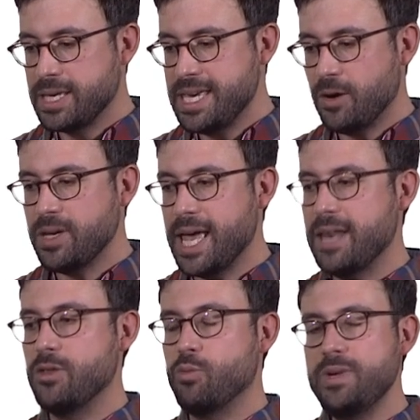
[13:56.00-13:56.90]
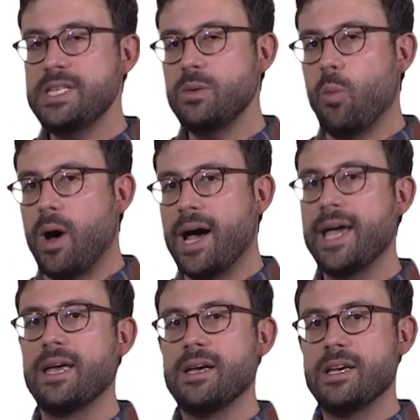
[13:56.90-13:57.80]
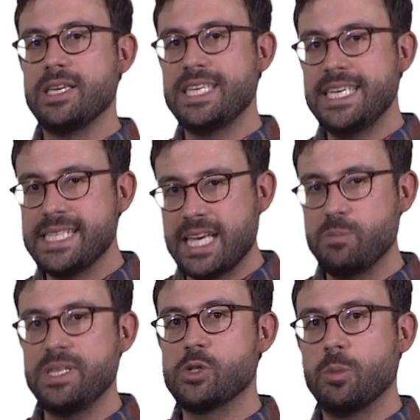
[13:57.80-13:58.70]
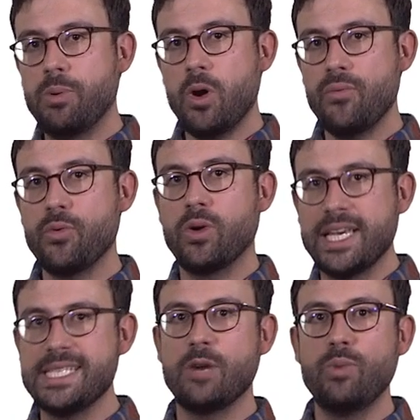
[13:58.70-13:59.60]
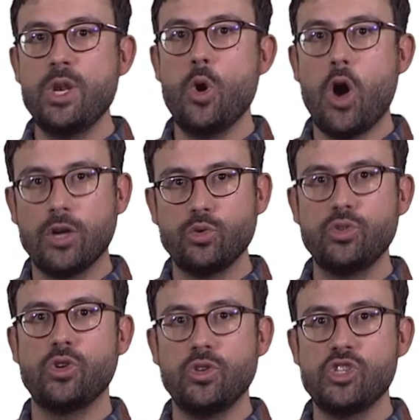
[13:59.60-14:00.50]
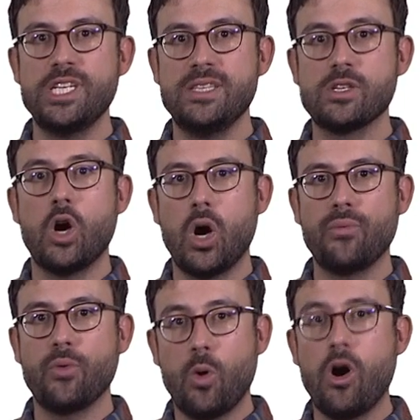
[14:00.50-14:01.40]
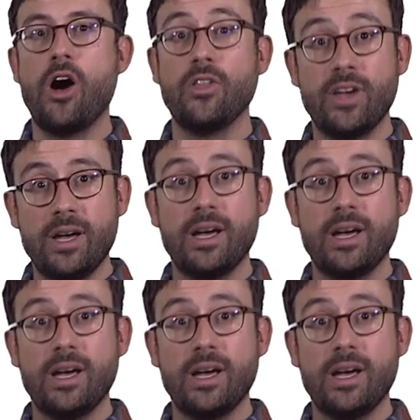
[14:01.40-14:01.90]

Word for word: here again, the reason why yeast has been so powerful is that we know how to turn genes off or on.